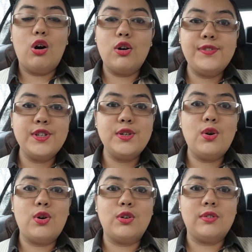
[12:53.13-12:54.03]

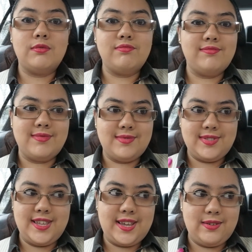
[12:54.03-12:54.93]
often on
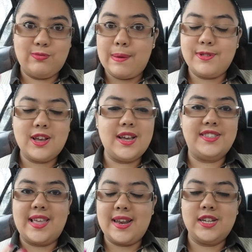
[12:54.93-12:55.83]
the
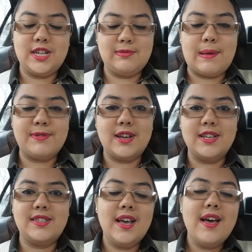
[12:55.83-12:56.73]
websites, the NHS
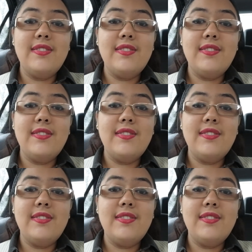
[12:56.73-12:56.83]
websites,